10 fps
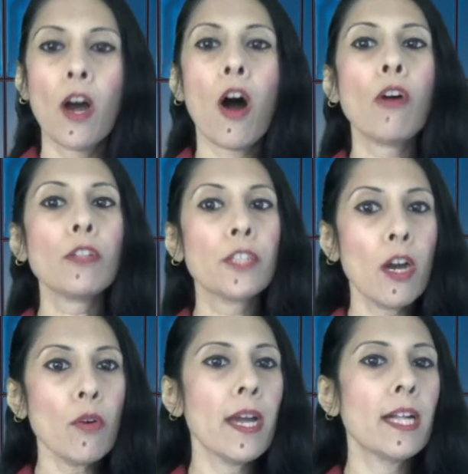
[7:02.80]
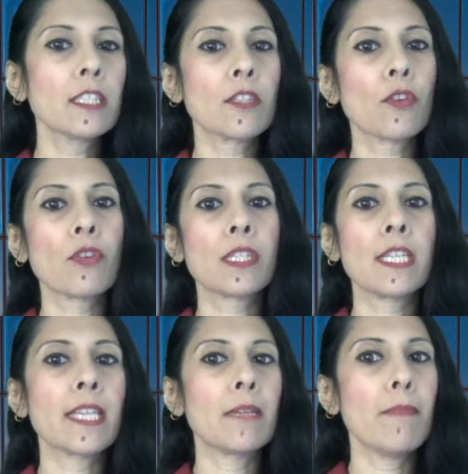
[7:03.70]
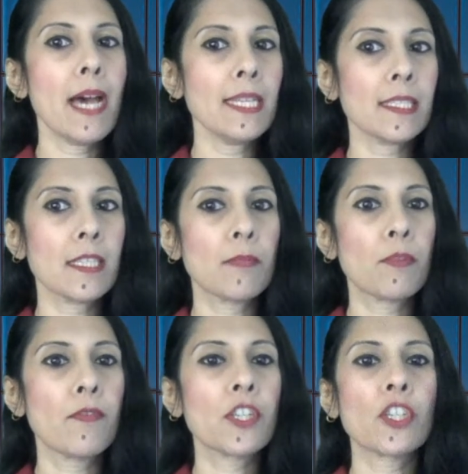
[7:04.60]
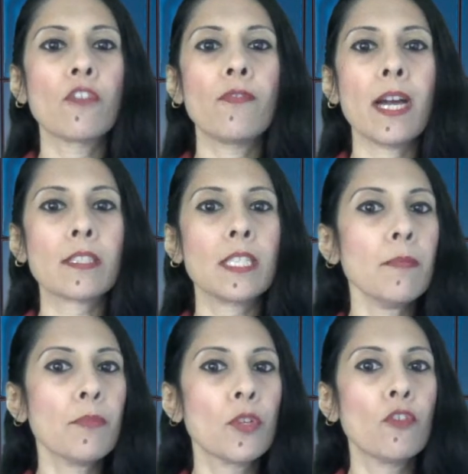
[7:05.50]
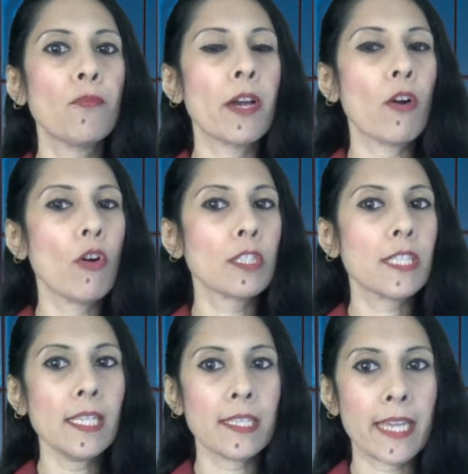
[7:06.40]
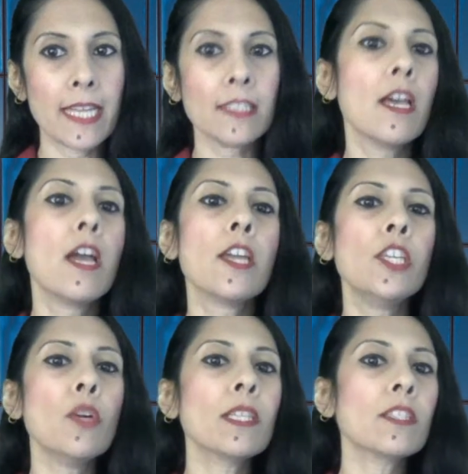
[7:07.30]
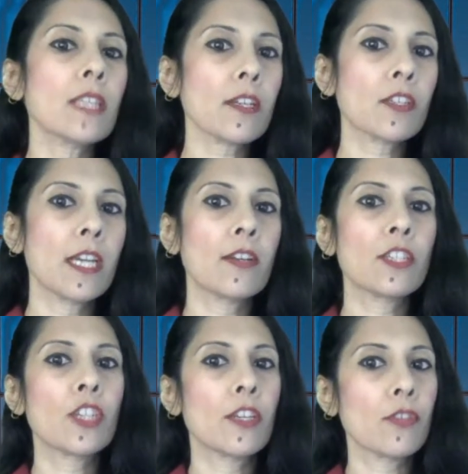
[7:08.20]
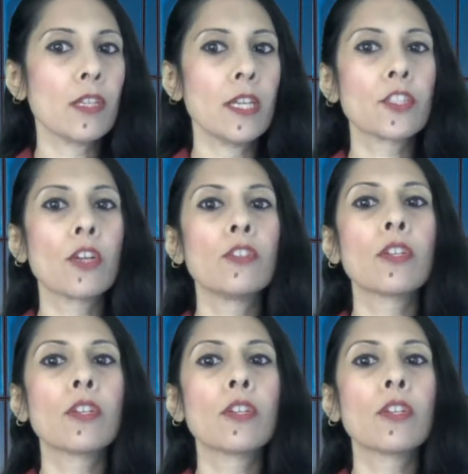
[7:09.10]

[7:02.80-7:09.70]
Although health authorities had mandated the provision of vaccine proof by all delegates, UN Secretary General Antonio